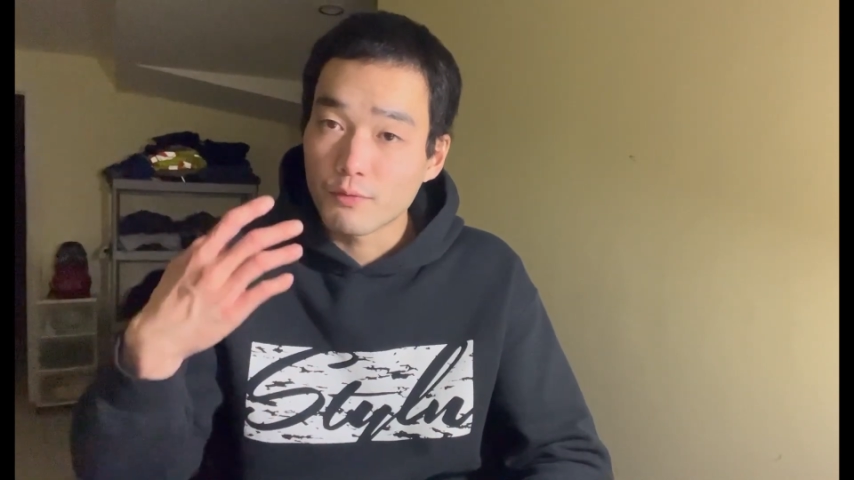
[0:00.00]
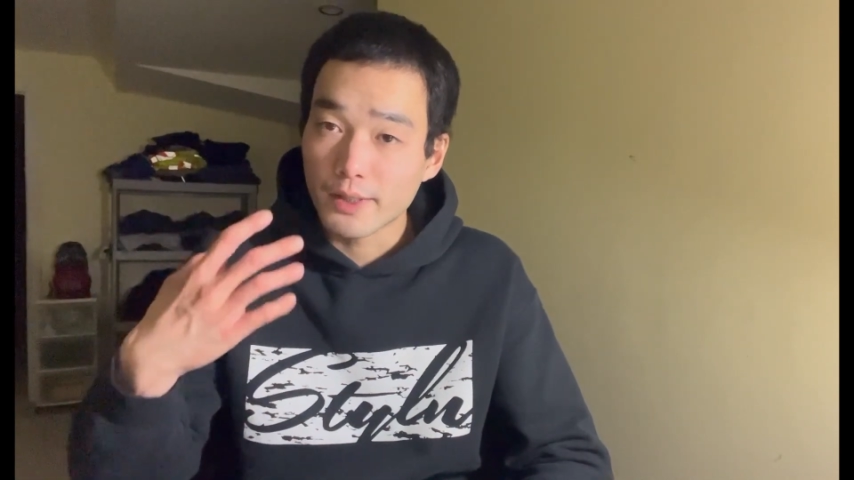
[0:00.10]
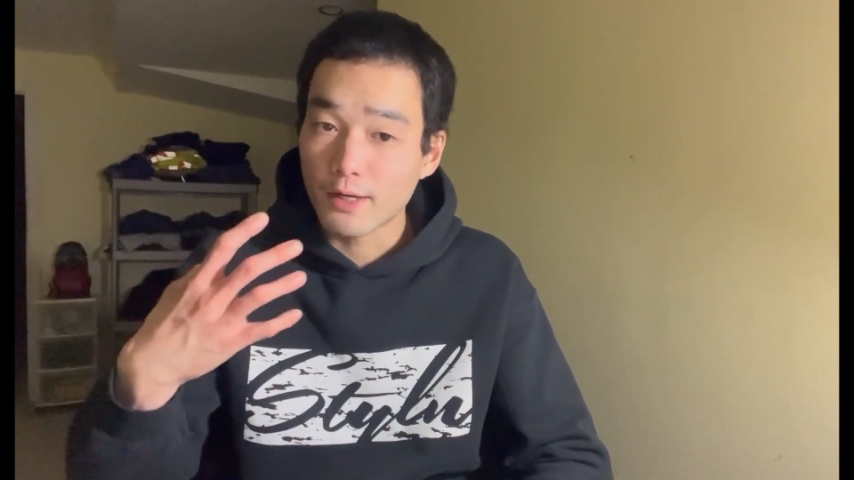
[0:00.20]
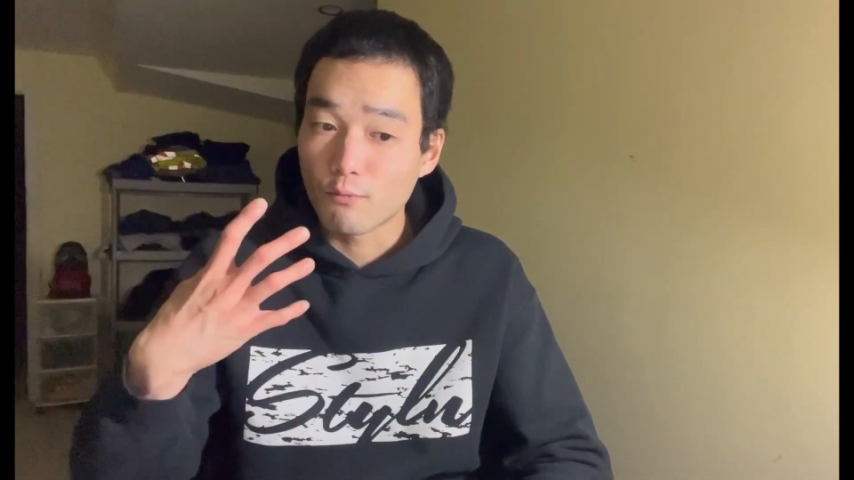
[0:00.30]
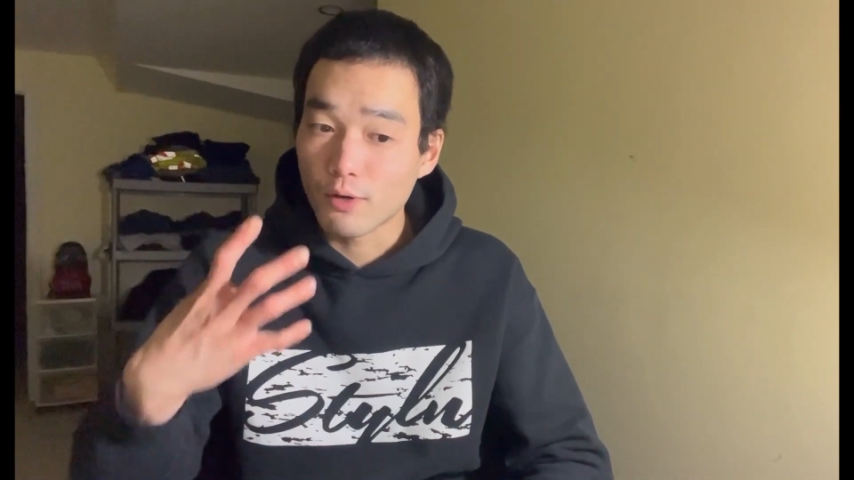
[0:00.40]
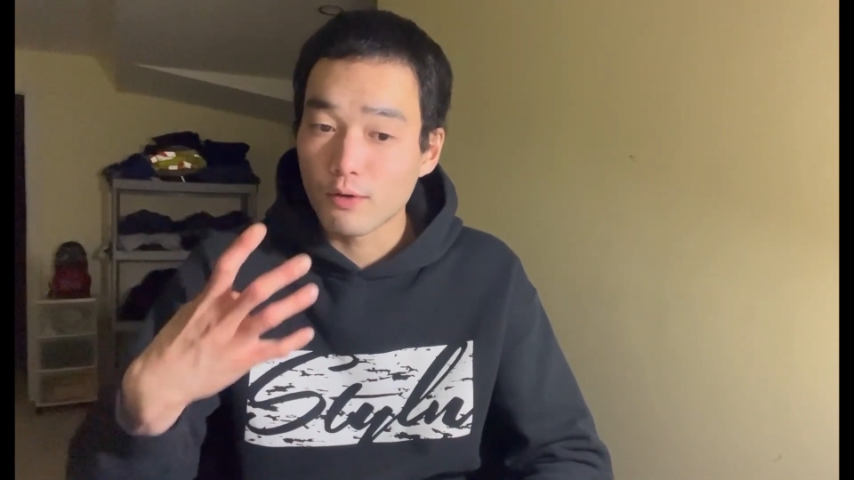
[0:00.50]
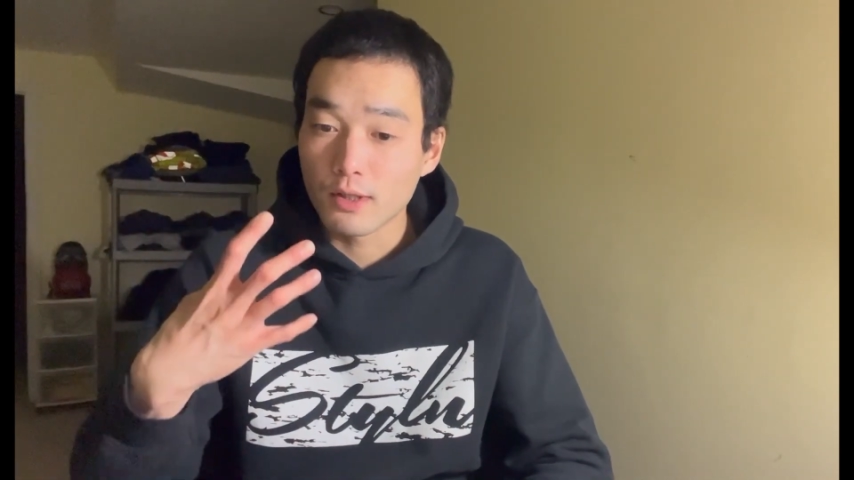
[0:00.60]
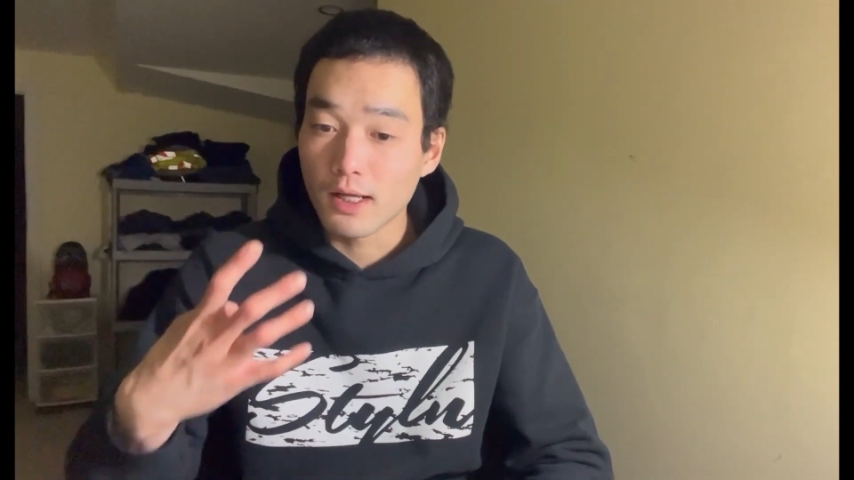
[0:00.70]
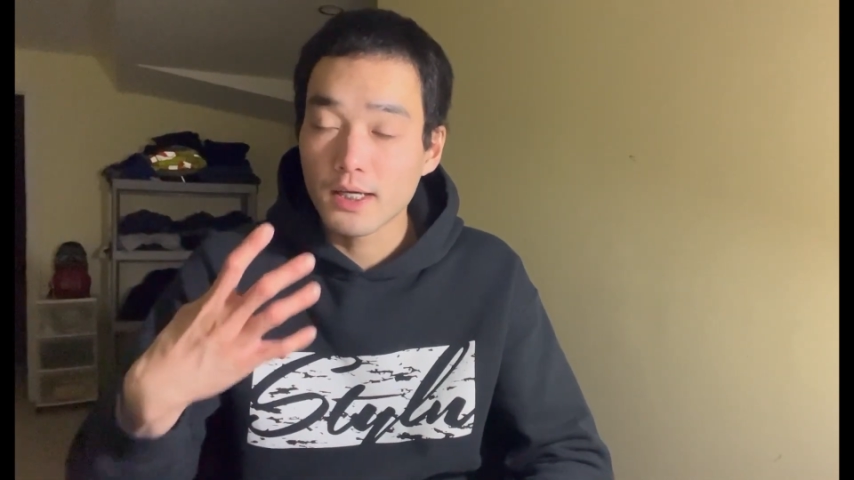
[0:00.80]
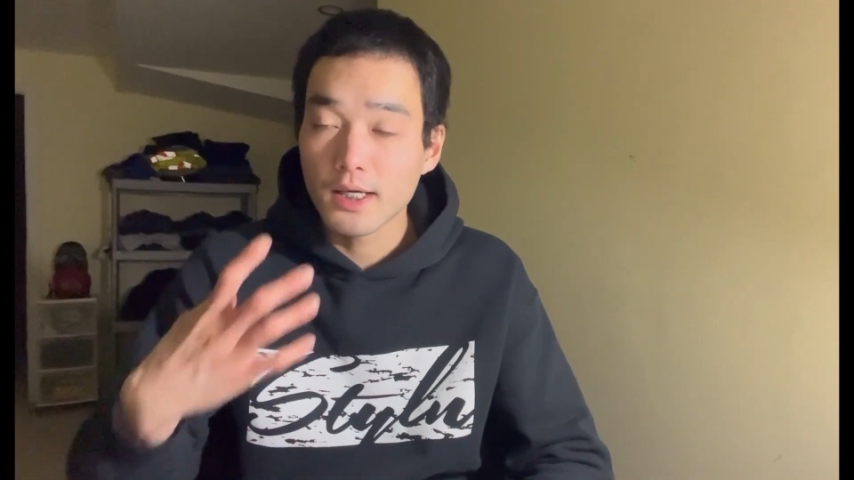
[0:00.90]

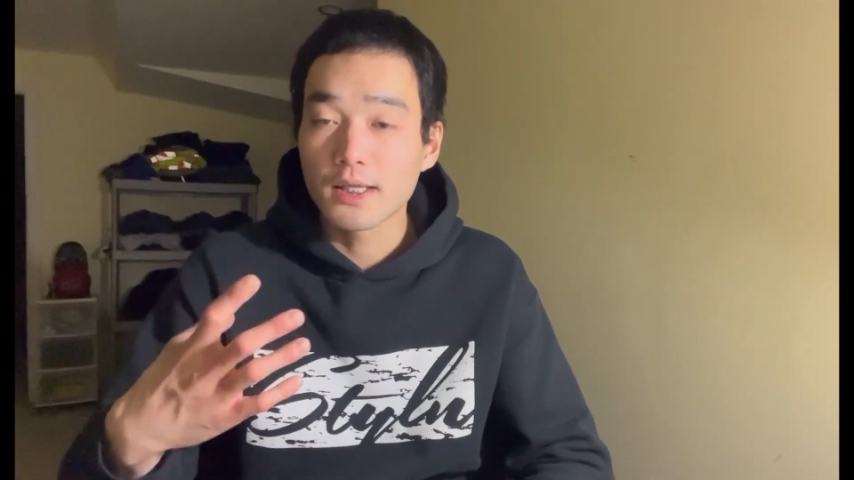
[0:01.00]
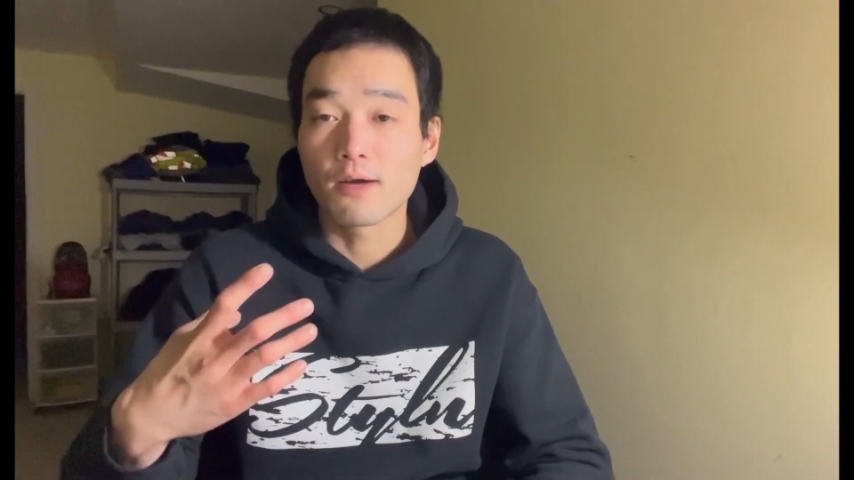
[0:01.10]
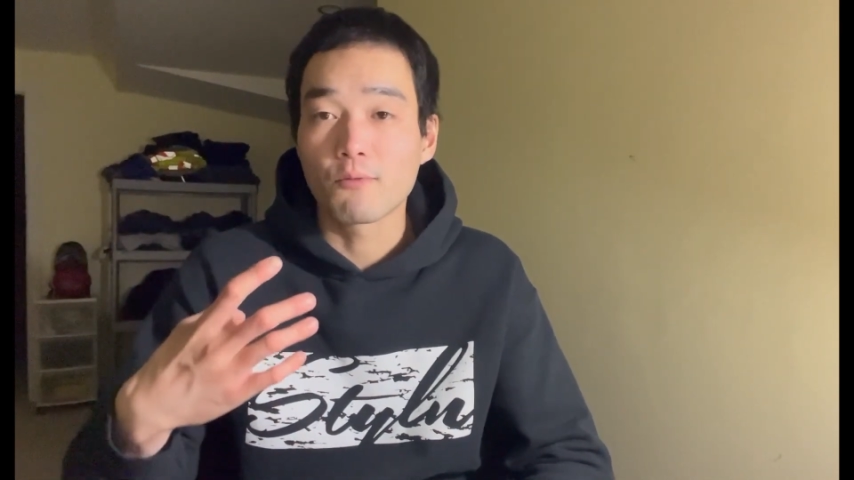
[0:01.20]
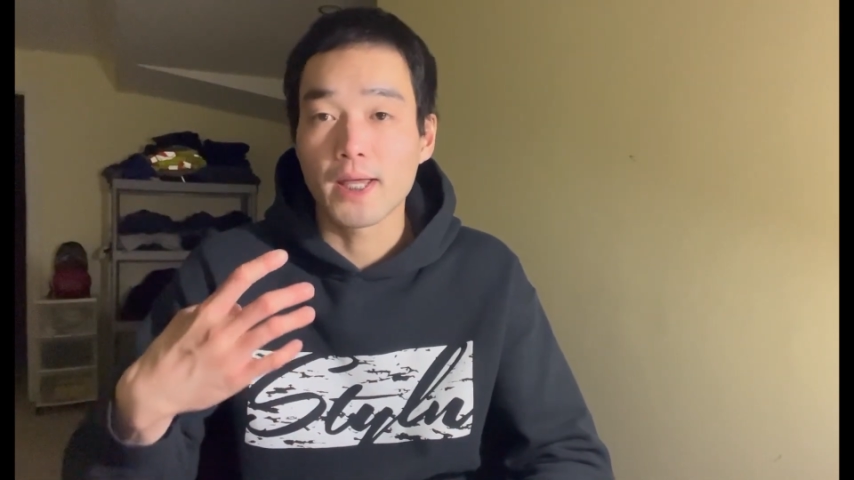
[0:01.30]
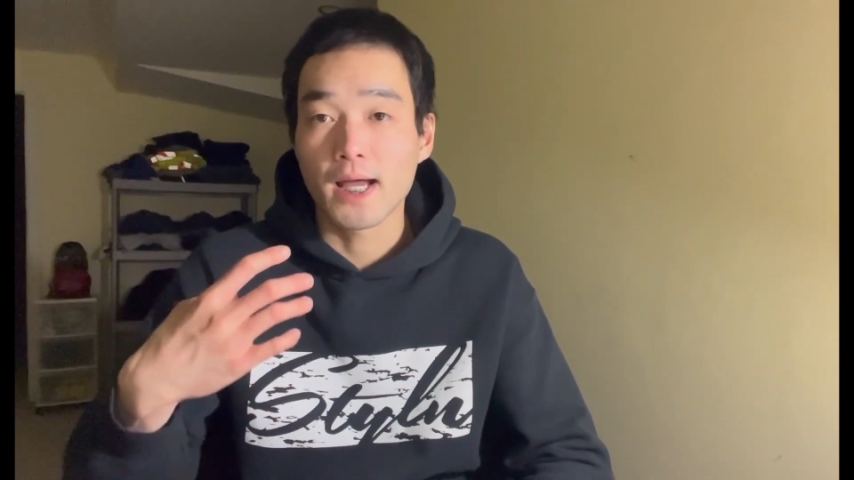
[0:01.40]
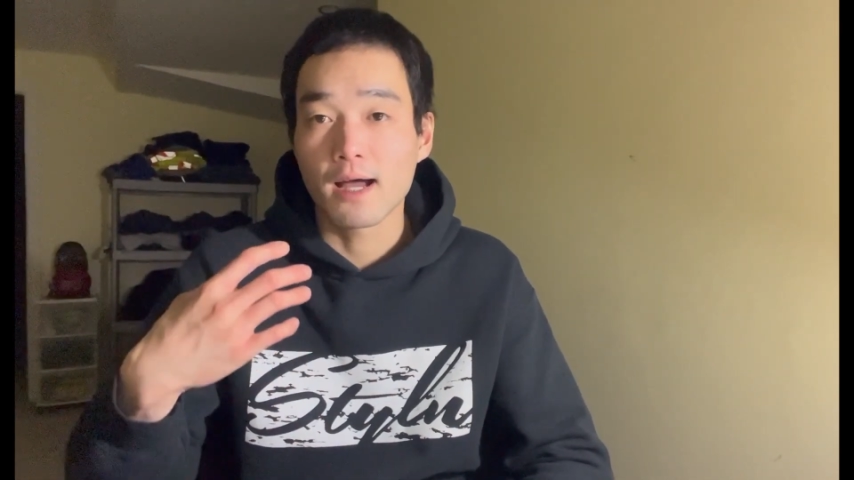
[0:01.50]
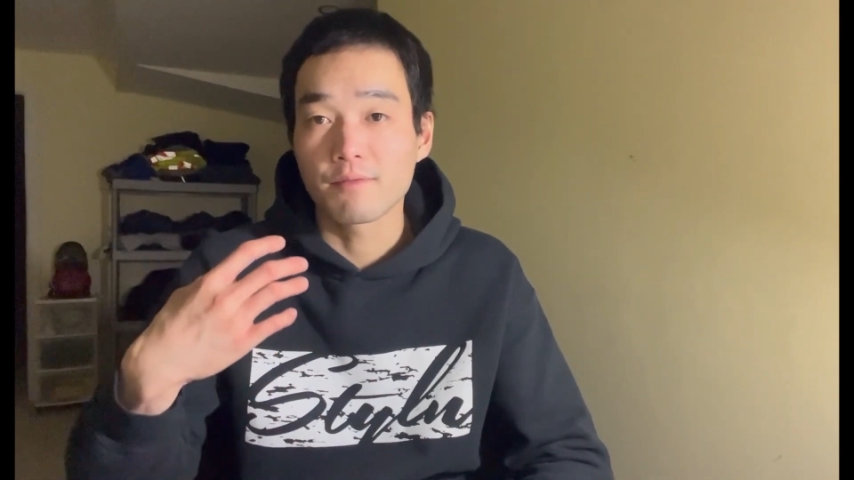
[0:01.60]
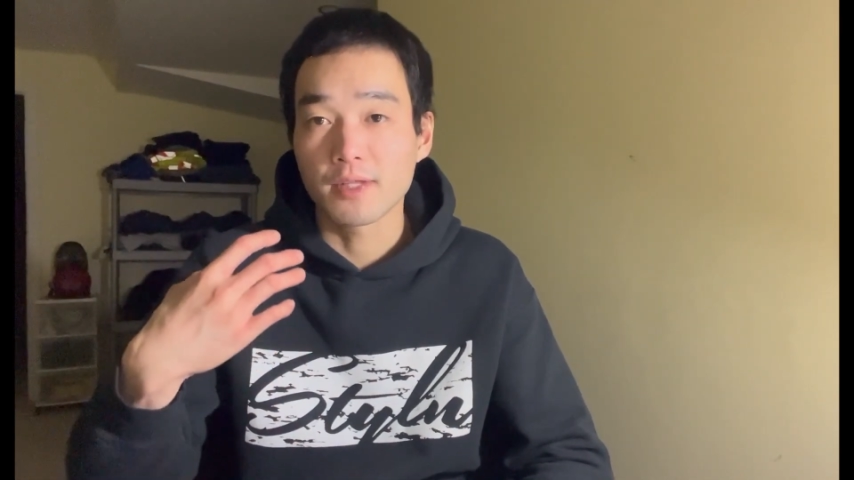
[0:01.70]
lucky that we have